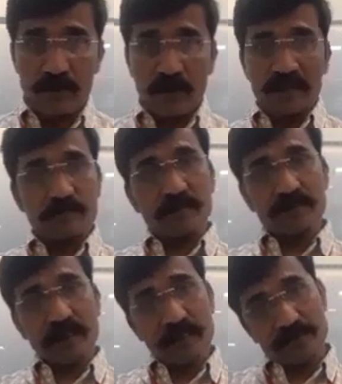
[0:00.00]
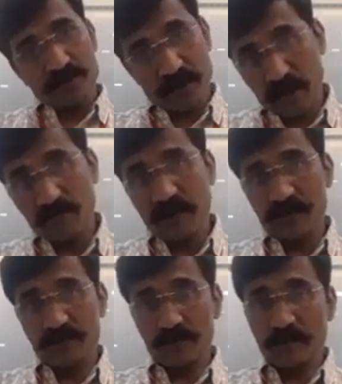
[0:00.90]
longus muscle, and third one
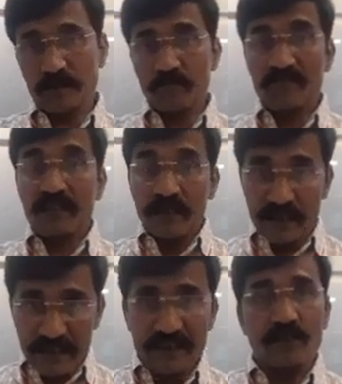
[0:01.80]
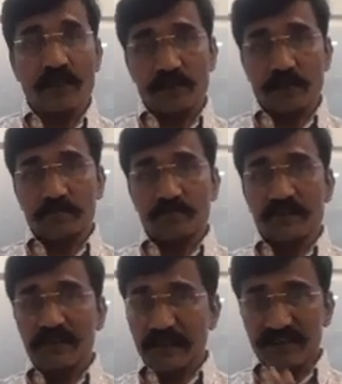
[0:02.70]
is your retinaculum.
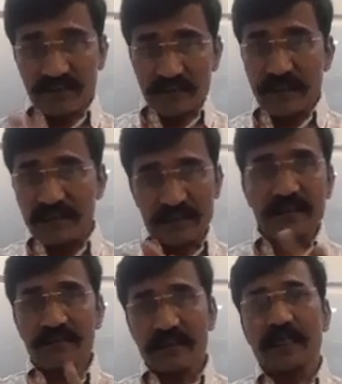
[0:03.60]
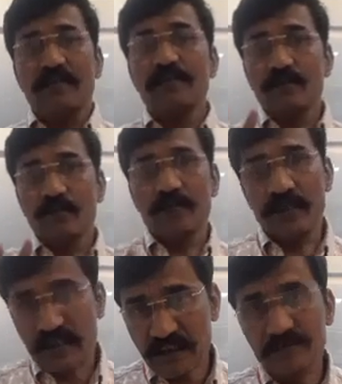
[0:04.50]
These three things are having
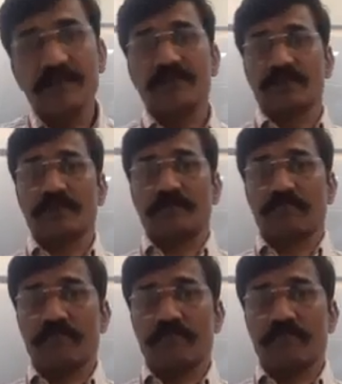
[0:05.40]
correlation with each other.